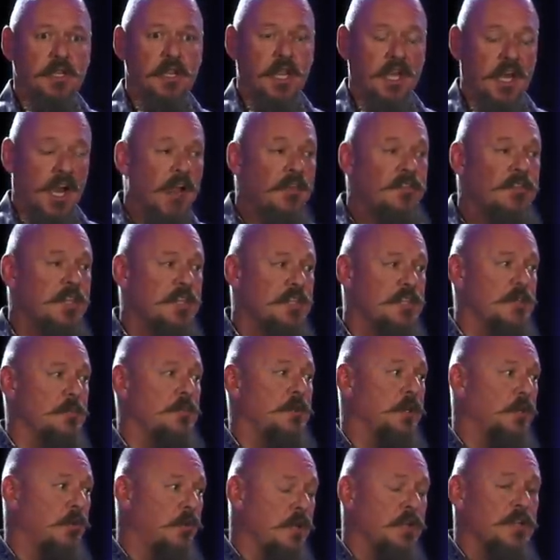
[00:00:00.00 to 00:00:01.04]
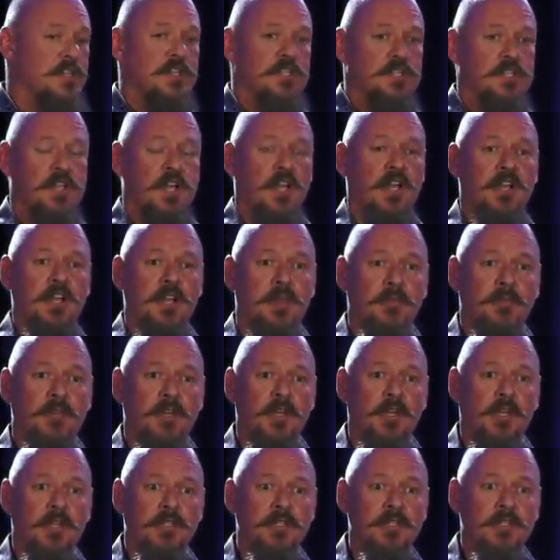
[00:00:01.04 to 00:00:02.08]
And I've done some egregious goddamn
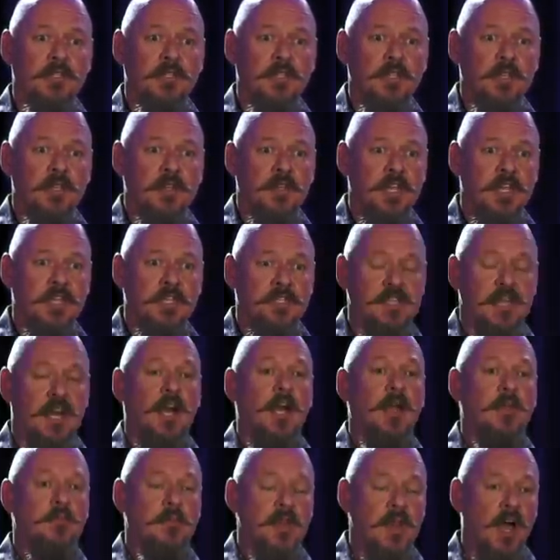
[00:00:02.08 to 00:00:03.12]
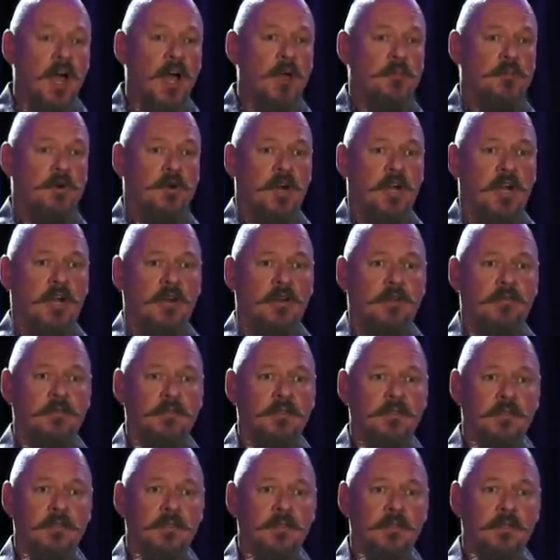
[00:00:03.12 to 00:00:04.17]
things, things that I am not proud of,
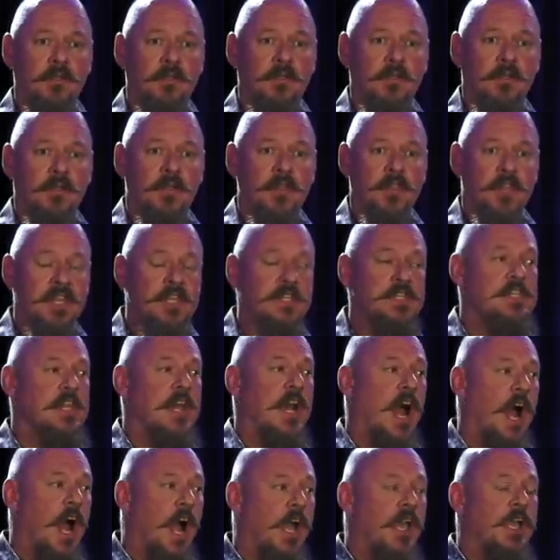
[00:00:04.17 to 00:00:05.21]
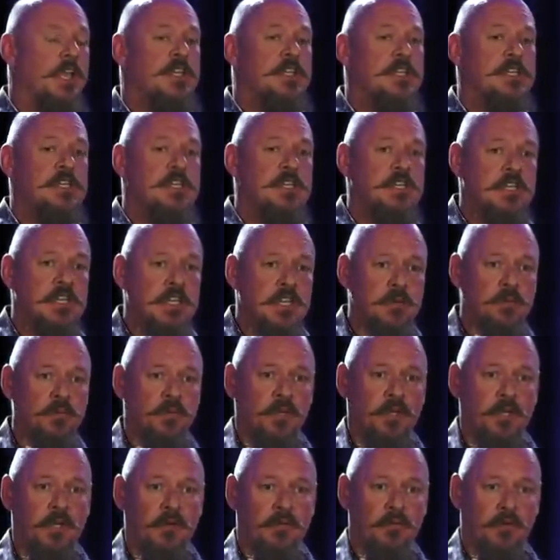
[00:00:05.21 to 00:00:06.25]
things that I
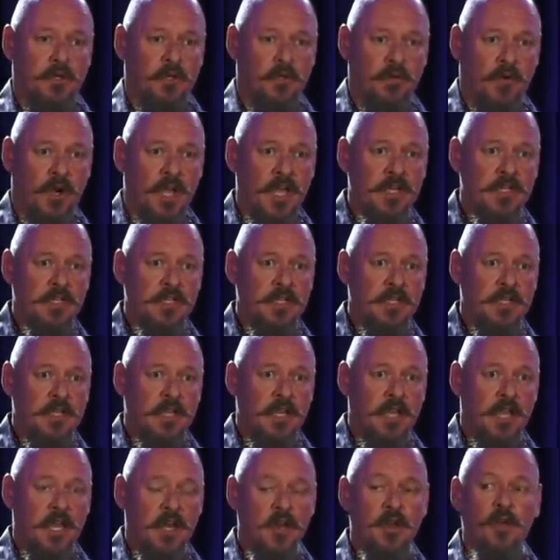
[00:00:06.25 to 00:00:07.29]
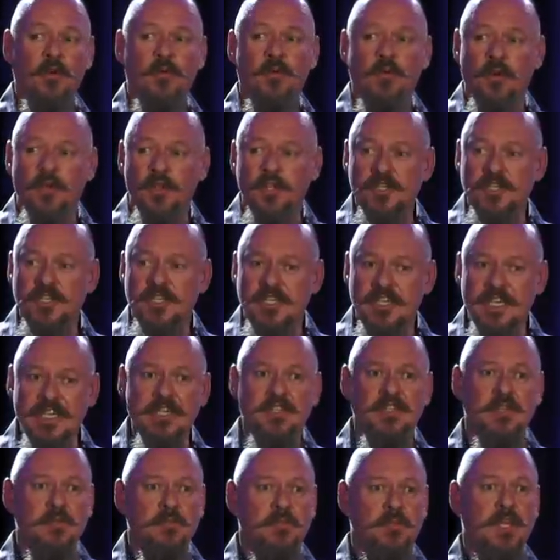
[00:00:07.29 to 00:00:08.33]
deeply regret and owed
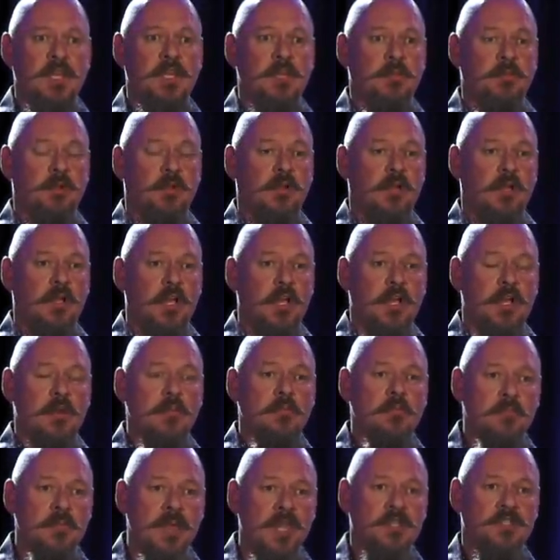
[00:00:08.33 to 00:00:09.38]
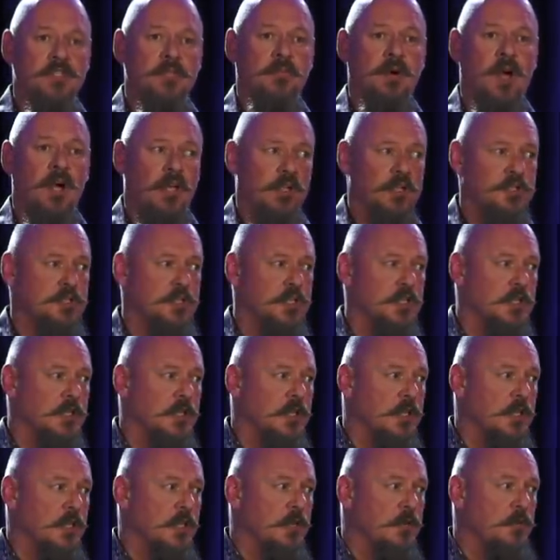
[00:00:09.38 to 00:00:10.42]
decent people an immense apology.
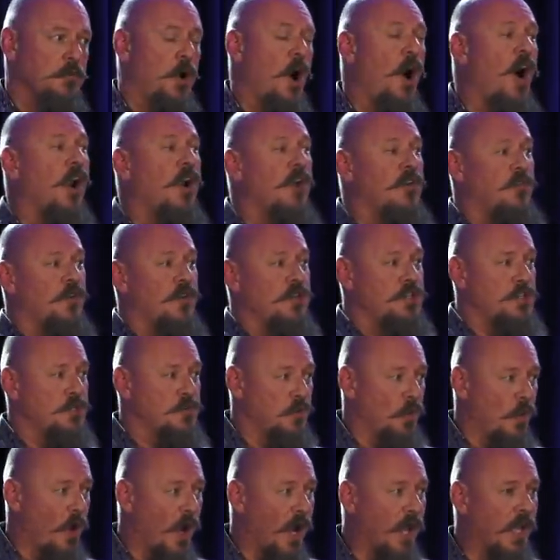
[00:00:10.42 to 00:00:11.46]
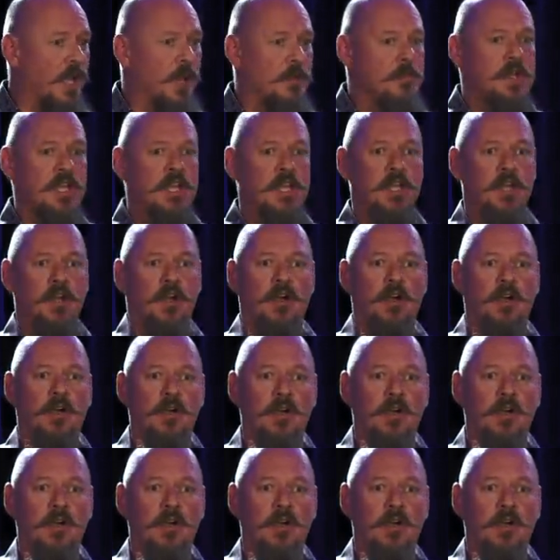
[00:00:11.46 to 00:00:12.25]
Part of which is why I'm here.